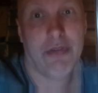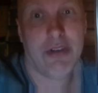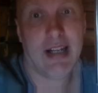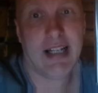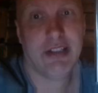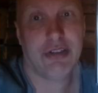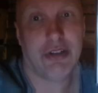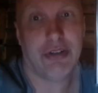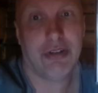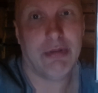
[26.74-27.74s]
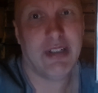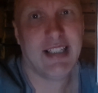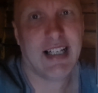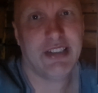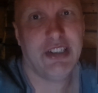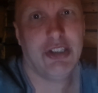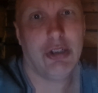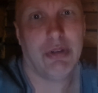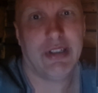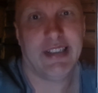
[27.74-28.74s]
The Legend. But there's actually
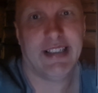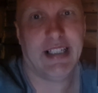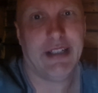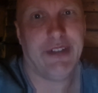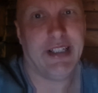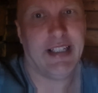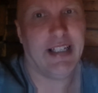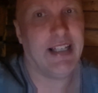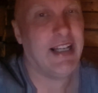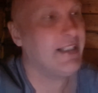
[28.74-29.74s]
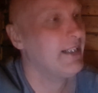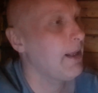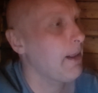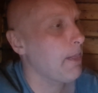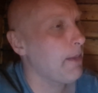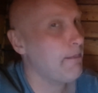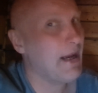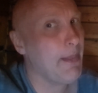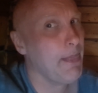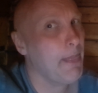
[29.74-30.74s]
two on this DVD. There's The
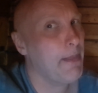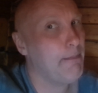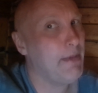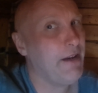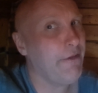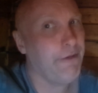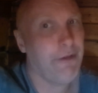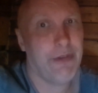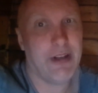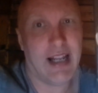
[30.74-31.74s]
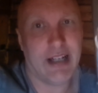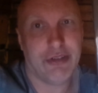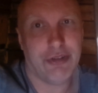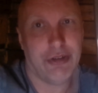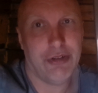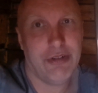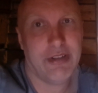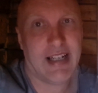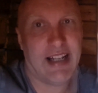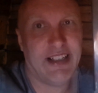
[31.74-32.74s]
Man, The Myth, The
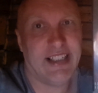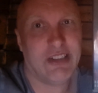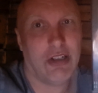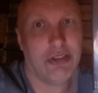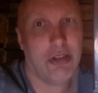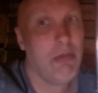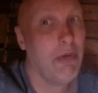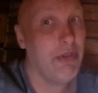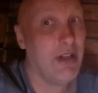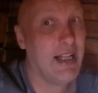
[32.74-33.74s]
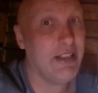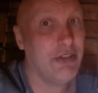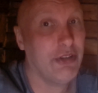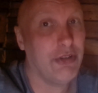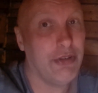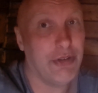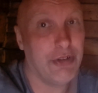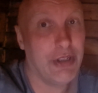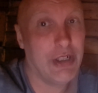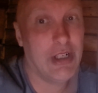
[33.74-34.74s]
Legend, and there's also The
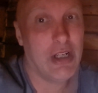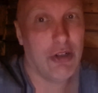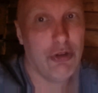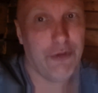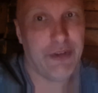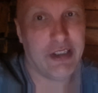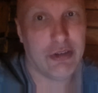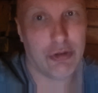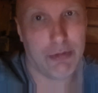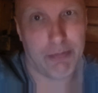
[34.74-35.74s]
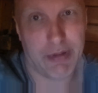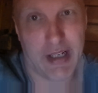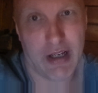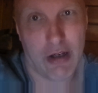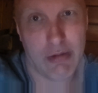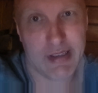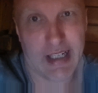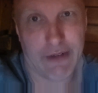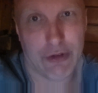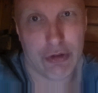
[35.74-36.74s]
Legend. Love this jumping, I always
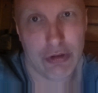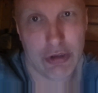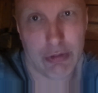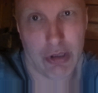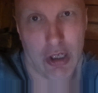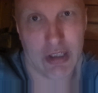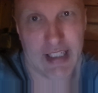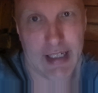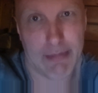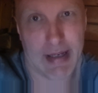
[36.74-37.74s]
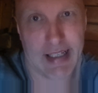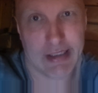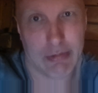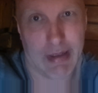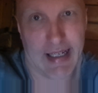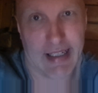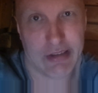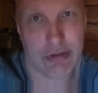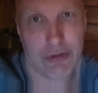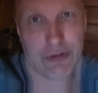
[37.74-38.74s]
have done. Do a lot of date martial
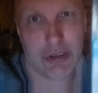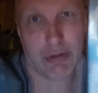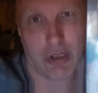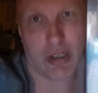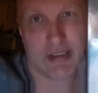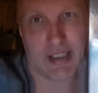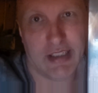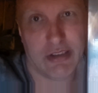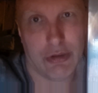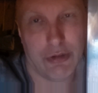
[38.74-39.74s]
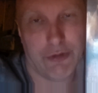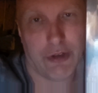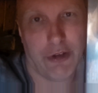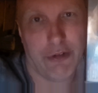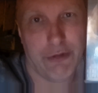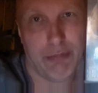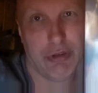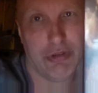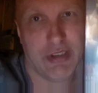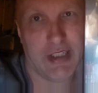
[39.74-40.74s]
arts stuff and do a lot of date stuff of
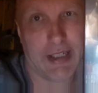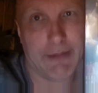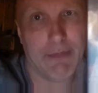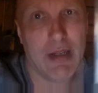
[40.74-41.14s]
Bruce Lee.